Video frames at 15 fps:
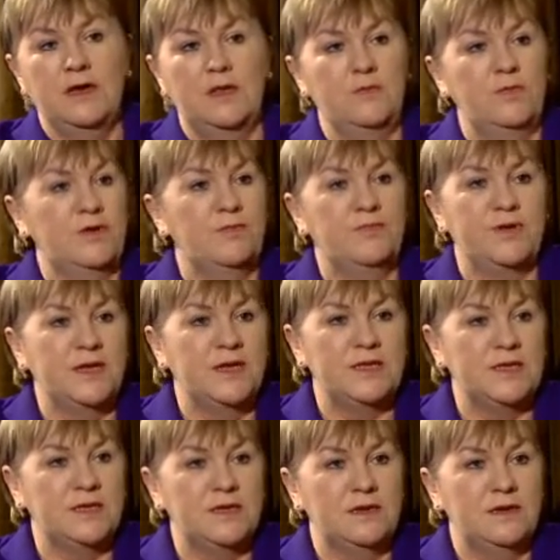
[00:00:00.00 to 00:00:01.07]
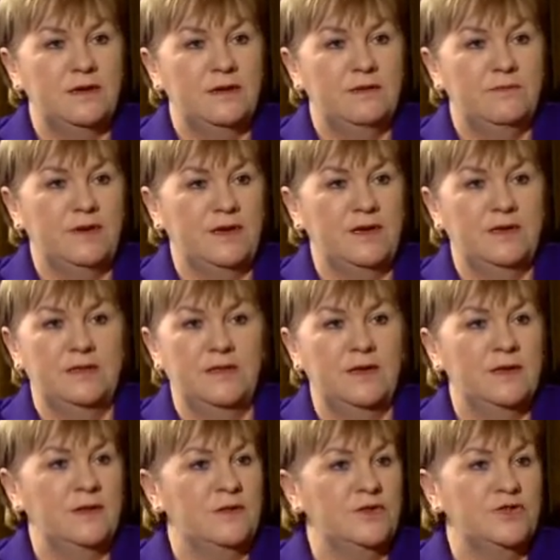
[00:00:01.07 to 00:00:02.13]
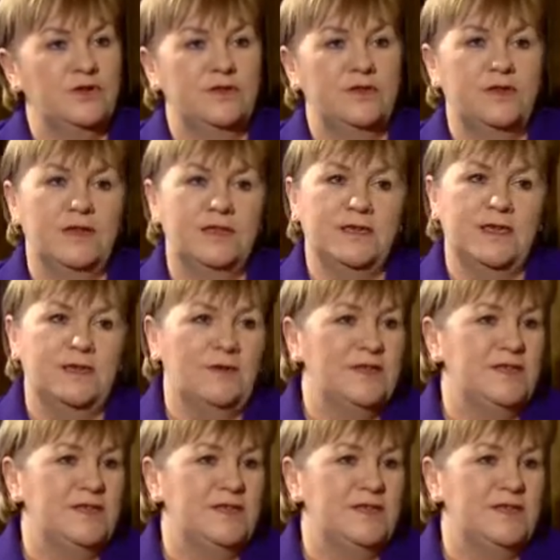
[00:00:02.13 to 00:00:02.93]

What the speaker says: and that we're oppressed by the English or the United Kingdom.